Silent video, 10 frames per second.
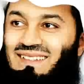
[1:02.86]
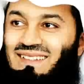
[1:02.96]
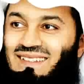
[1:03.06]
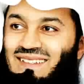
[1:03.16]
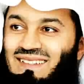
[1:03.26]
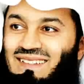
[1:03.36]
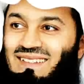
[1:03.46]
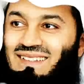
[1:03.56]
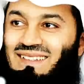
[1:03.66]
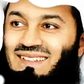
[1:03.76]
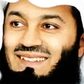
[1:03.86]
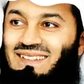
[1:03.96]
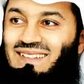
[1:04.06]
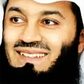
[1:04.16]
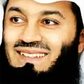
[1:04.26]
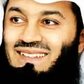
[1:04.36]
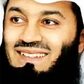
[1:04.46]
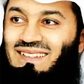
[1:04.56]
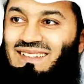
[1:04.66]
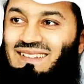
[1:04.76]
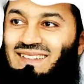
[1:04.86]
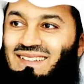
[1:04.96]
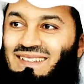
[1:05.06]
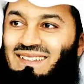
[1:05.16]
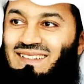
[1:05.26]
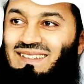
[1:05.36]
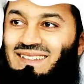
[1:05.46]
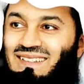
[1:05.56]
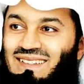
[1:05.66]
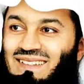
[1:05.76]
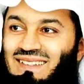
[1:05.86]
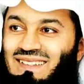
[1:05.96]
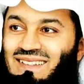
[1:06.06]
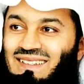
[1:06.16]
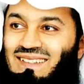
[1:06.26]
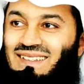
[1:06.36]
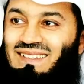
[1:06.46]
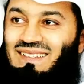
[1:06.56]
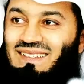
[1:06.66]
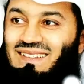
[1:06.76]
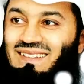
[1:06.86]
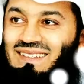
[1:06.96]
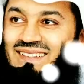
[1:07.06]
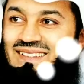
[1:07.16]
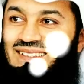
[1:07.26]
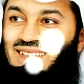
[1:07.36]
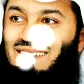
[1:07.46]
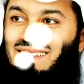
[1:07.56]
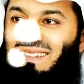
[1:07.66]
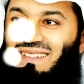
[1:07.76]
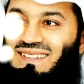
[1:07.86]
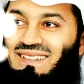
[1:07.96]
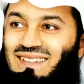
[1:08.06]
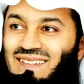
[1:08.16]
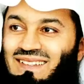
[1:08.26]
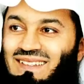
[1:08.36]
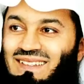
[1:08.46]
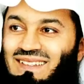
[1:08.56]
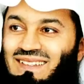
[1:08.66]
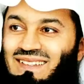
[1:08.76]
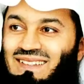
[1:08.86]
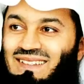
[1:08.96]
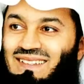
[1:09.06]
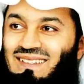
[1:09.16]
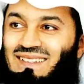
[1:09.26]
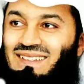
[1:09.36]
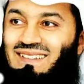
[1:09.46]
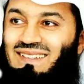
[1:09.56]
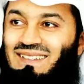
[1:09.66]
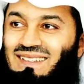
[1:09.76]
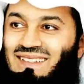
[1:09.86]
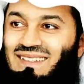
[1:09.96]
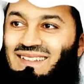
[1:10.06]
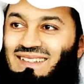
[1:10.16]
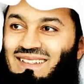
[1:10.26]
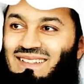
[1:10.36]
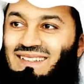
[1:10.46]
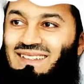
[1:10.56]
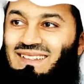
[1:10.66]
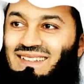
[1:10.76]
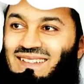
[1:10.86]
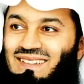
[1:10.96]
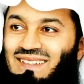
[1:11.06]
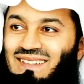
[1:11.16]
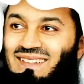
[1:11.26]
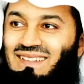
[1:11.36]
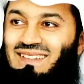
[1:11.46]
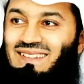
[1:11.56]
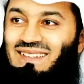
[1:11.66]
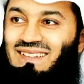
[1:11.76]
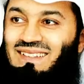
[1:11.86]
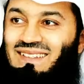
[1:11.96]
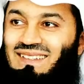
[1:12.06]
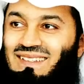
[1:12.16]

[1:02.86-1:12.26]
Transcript: them all and may Allah subhanahu wa ta'ala bless every one of you as well without exception. And may Allah subhanahu wa ta'ala bless our offspring, those to come up to the end